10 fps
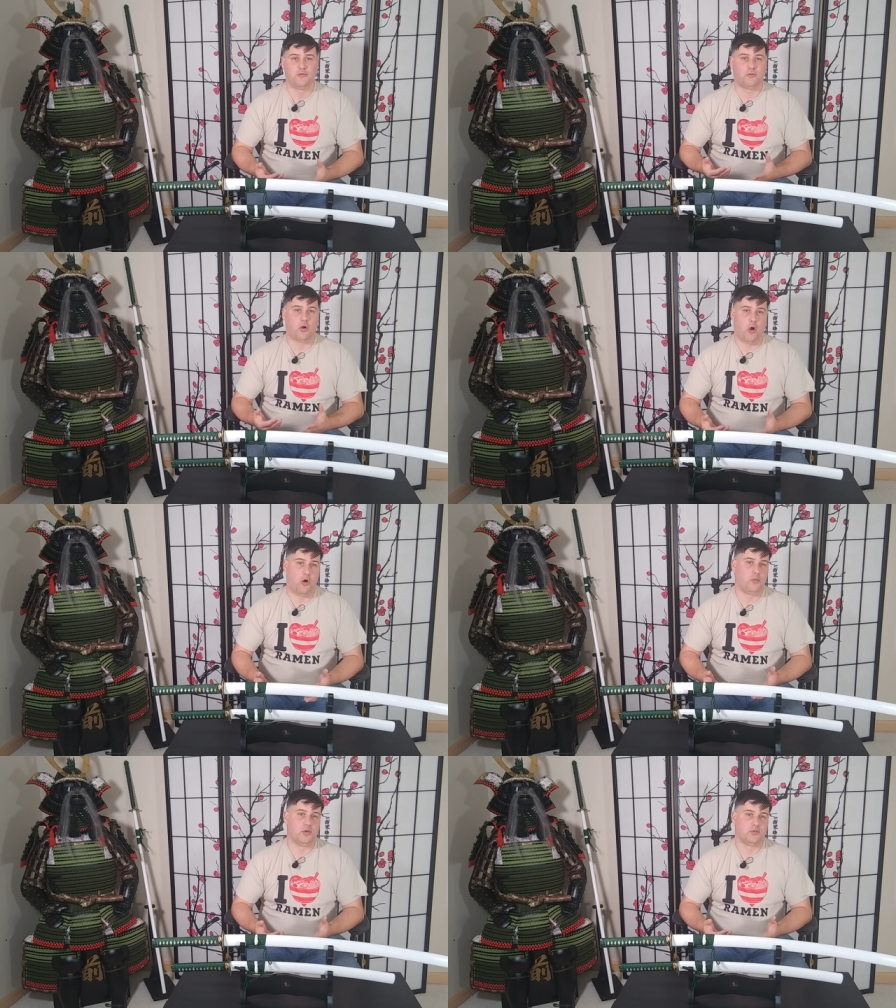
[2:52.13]
for
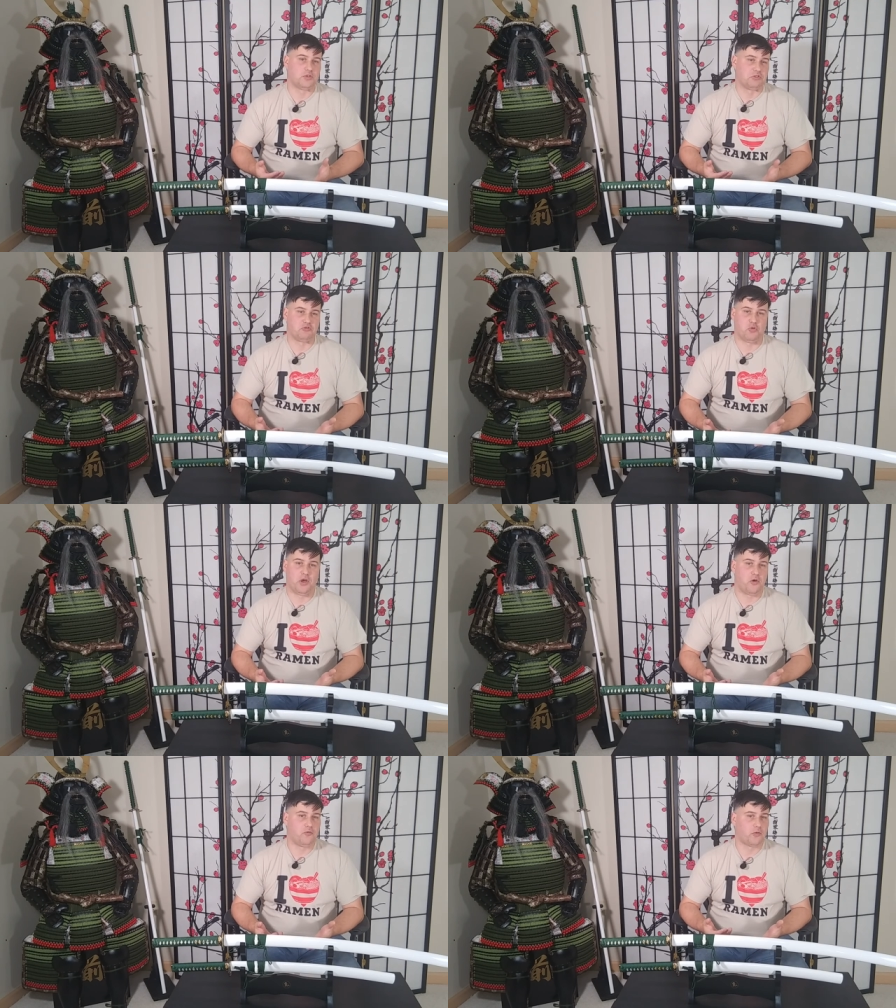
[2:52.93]
almost
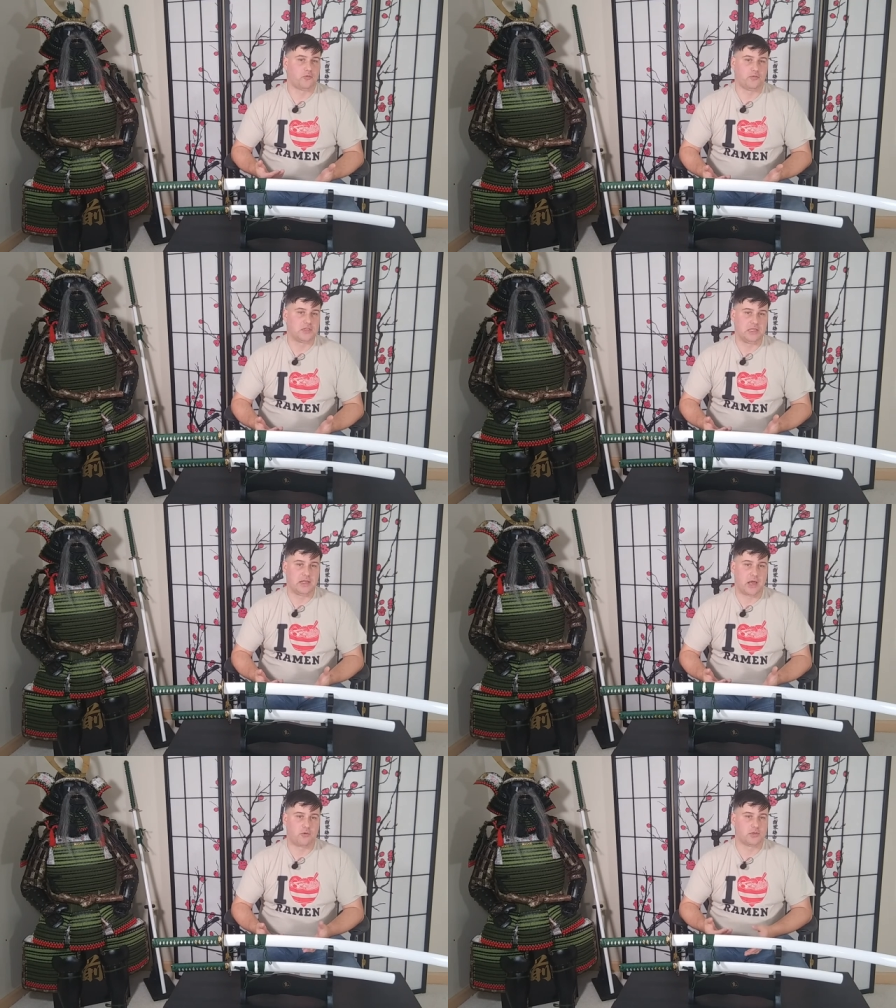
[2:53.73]
12 or 15
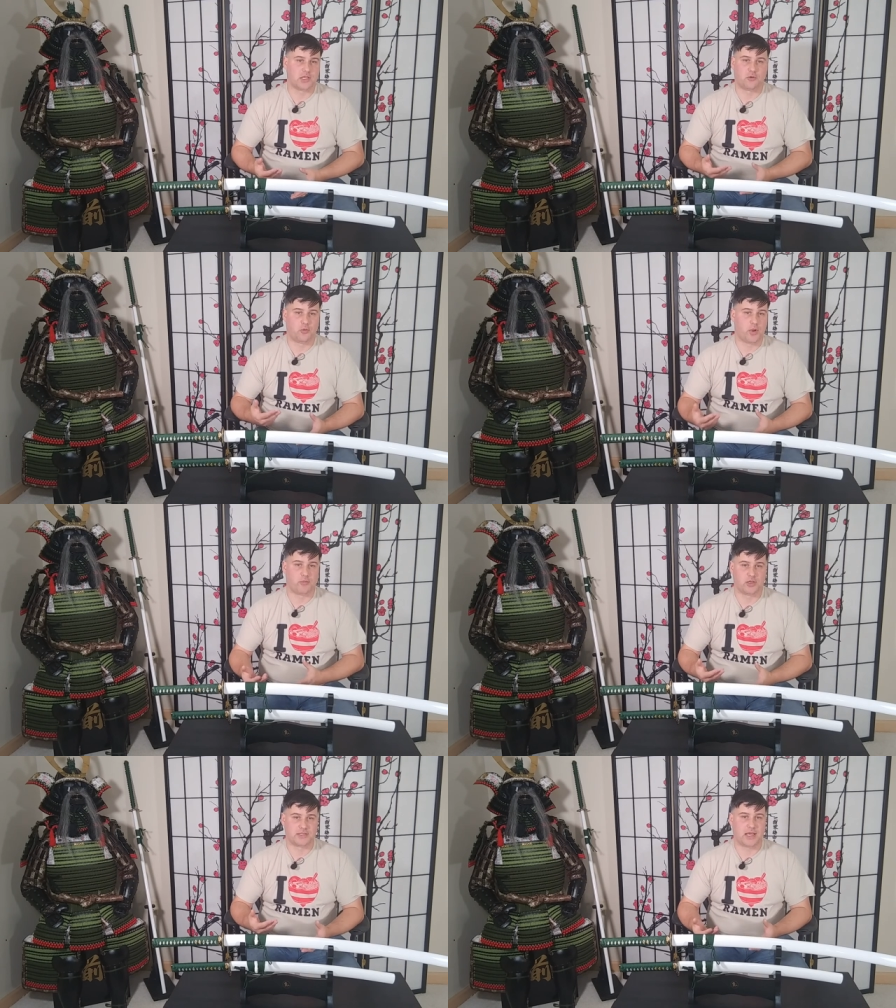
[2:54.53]
hours. I don't
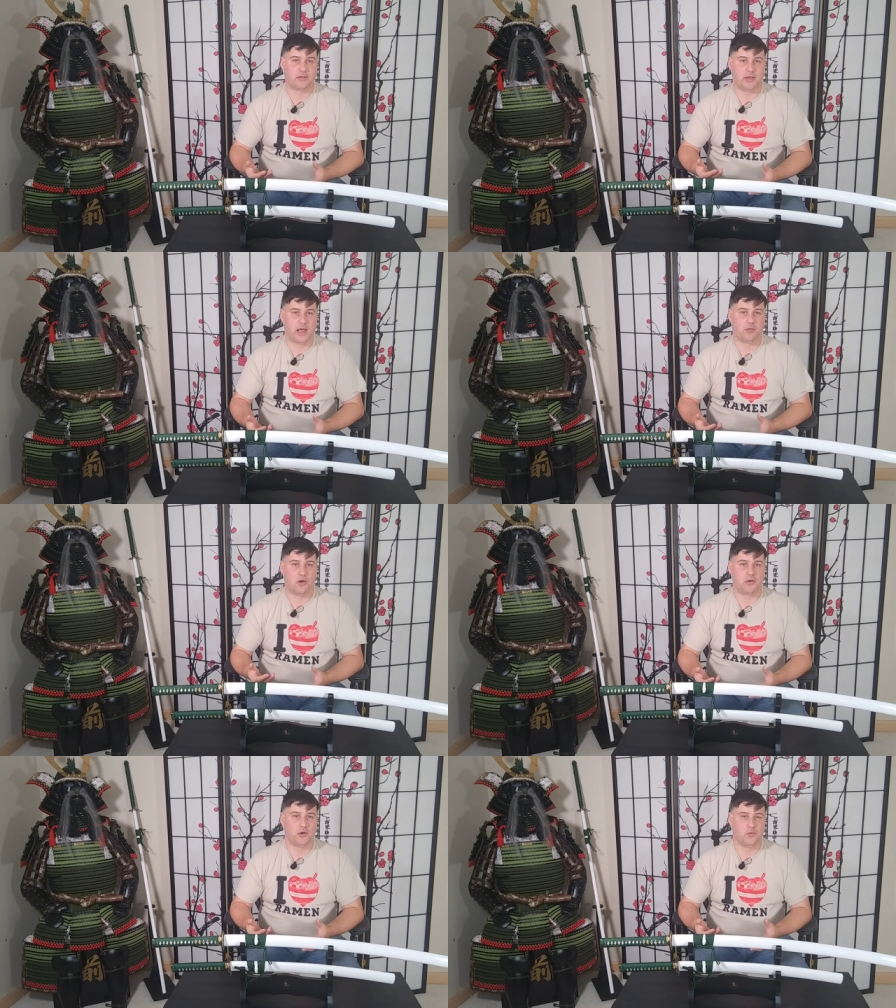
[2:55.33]
remember exactly how
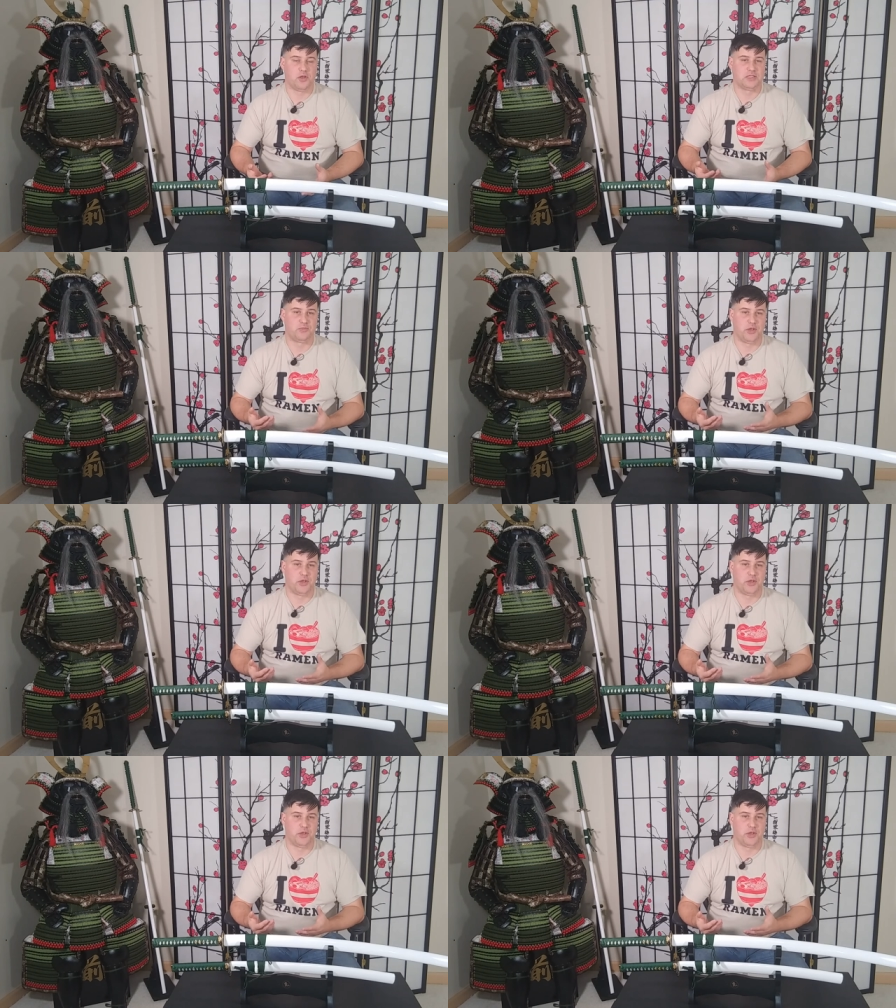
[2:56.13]
long it was,